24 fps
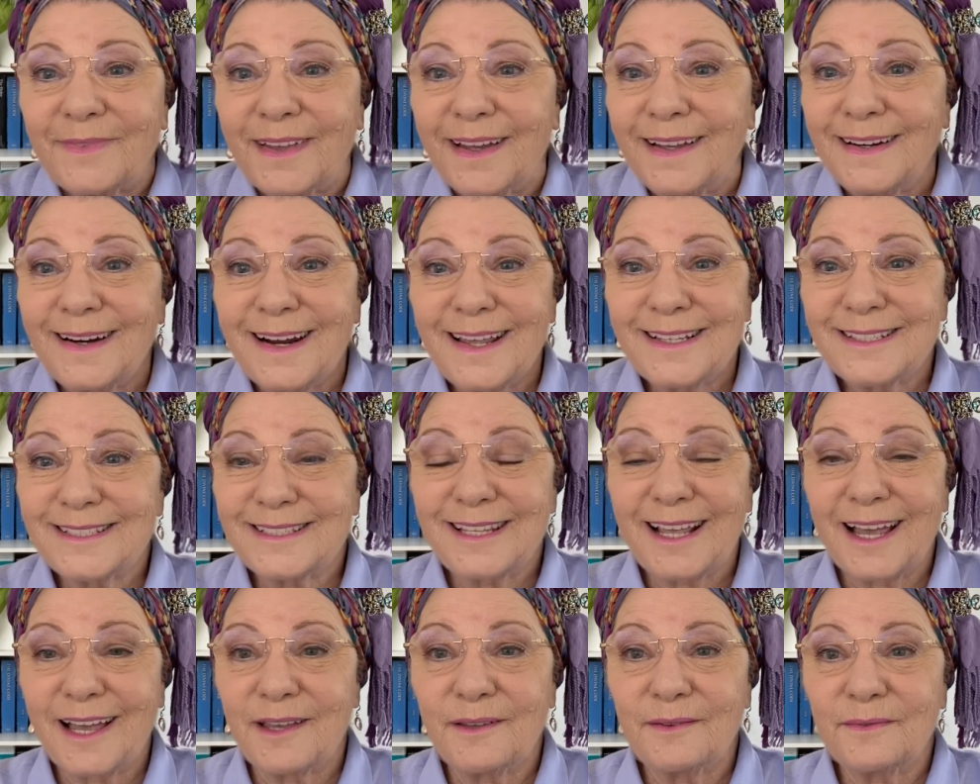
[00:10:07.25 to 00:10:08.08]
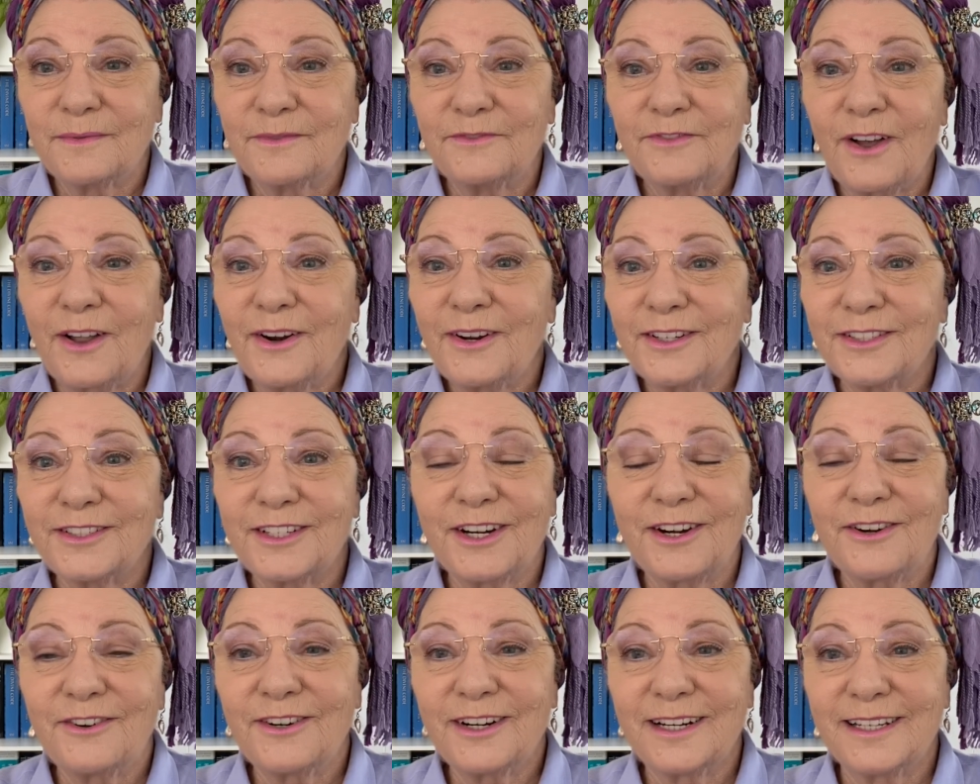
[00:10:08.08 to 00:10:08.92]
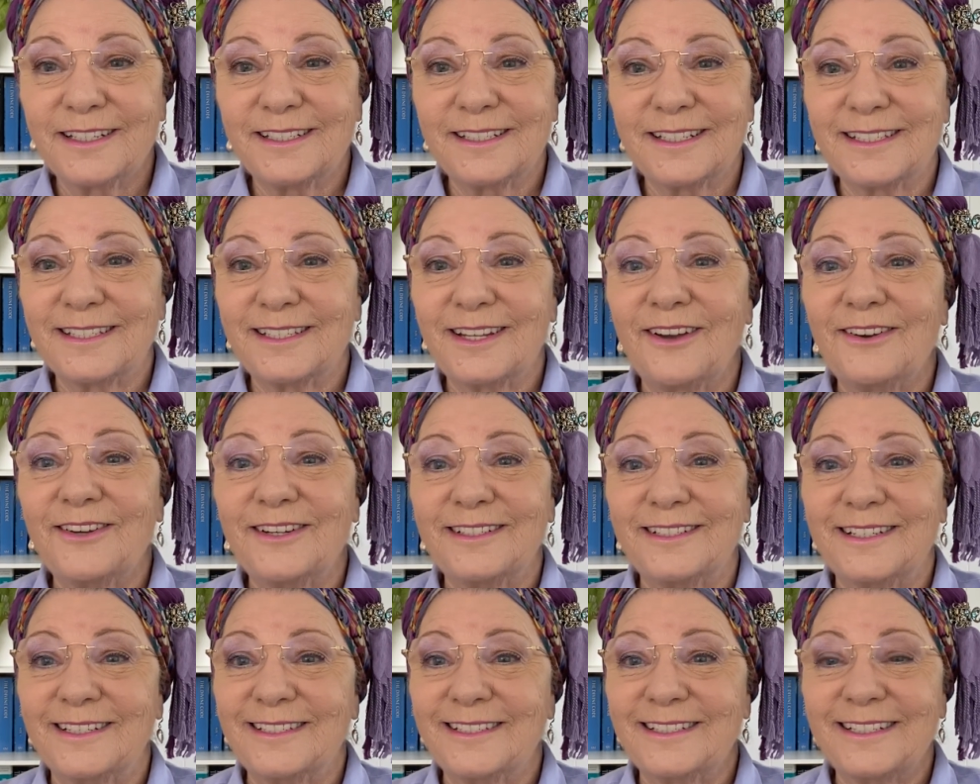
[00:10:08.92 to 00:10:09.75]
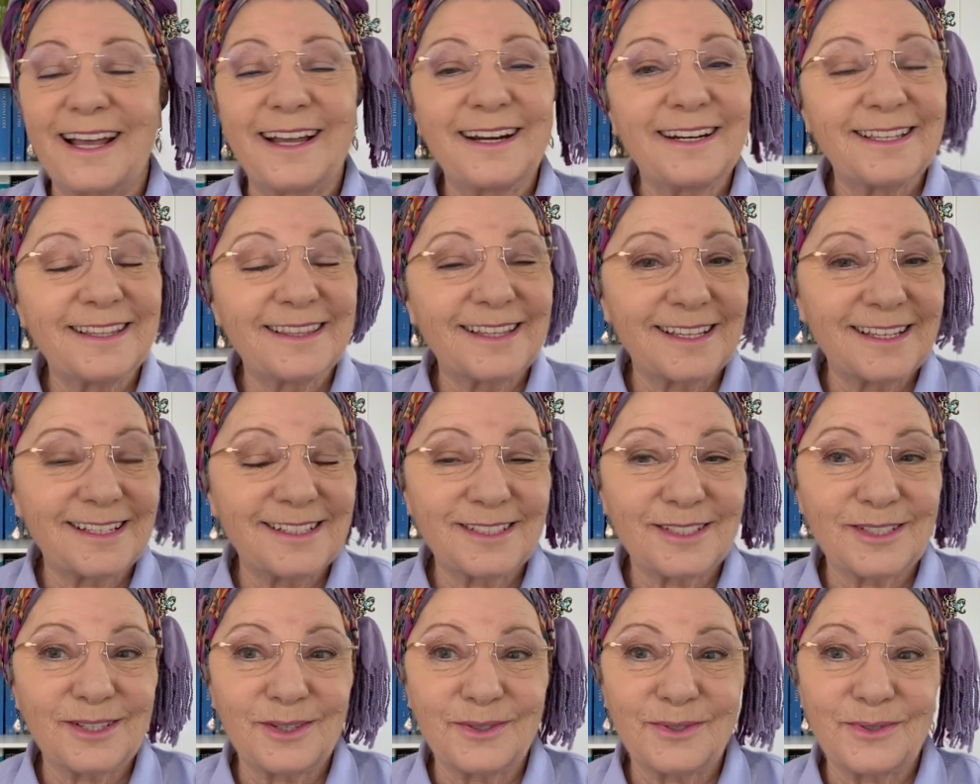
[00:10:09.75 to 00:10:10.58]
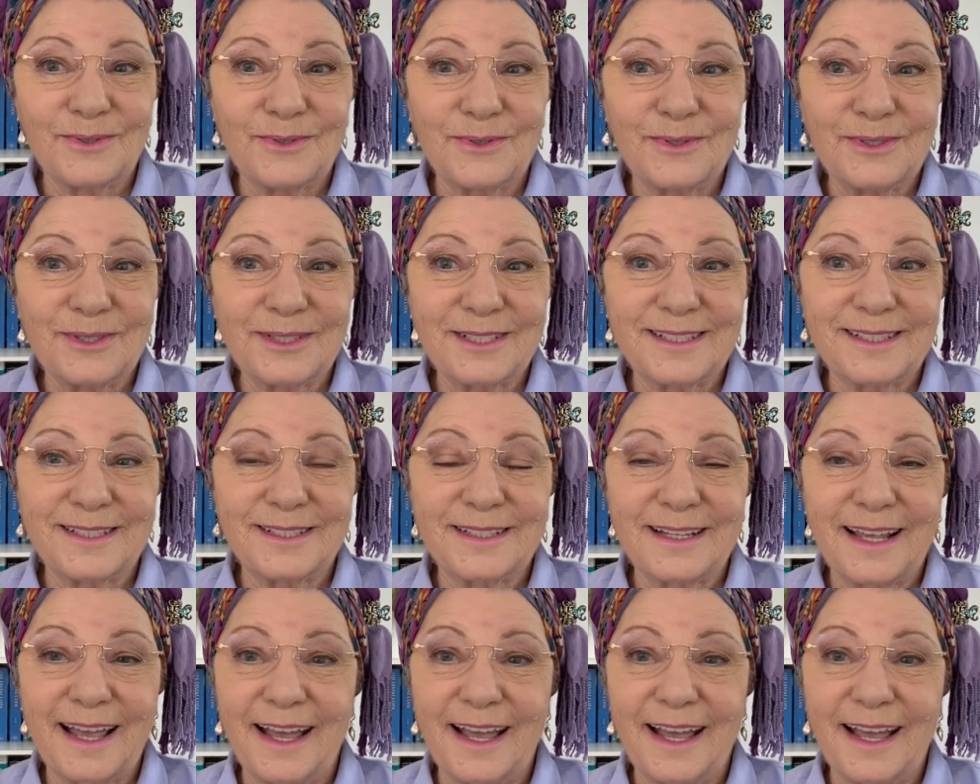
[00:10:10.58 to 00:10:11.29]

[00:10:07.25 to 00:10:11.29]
unless they voluntarily decide to study these laws